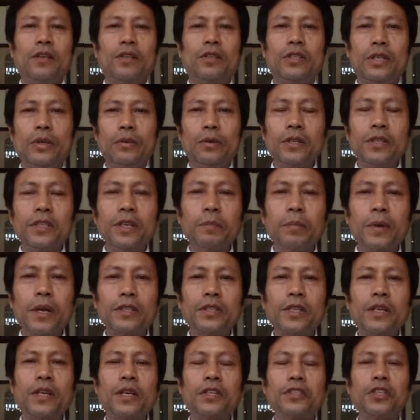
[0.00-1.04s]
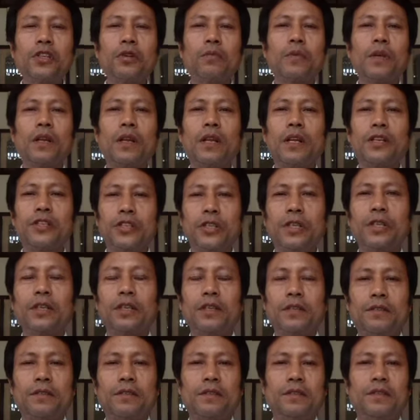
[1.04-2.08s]
During the presentation of the
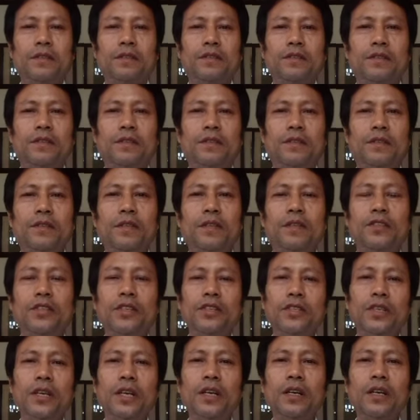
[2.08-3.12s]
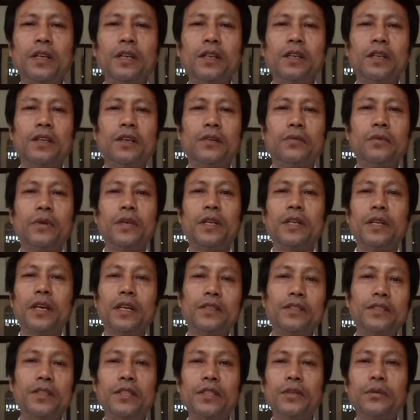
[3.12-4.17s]
lesson, the teacher will
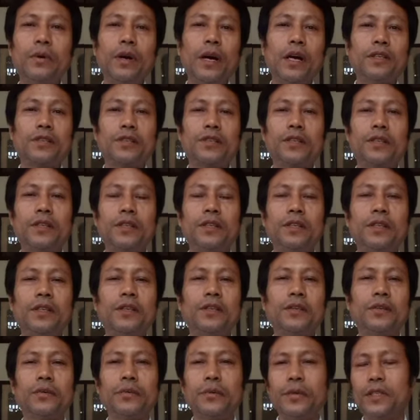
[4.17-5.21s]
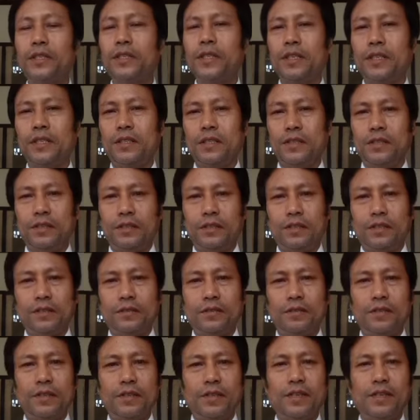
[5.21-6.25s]
continue asking questions.
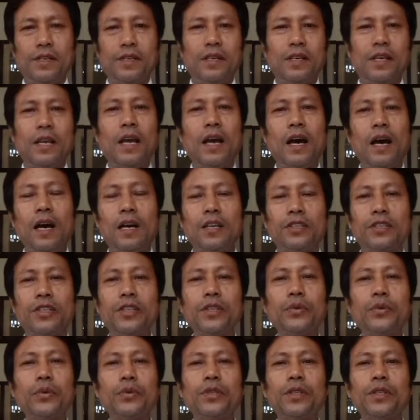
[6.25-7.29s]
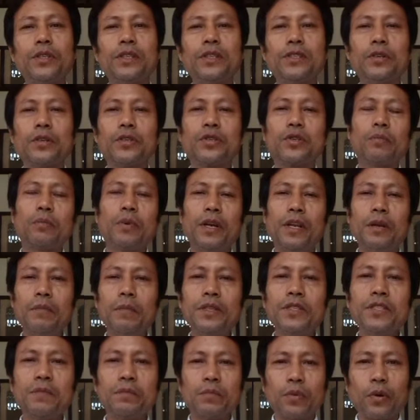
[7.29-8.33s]
Asking question is also very
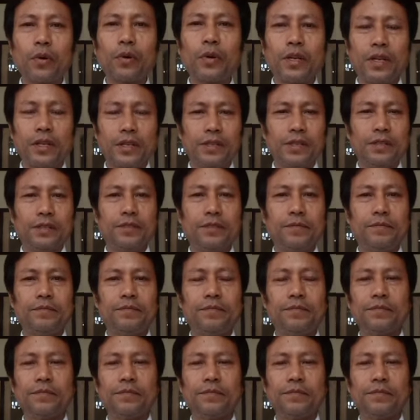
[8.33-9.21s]
much important.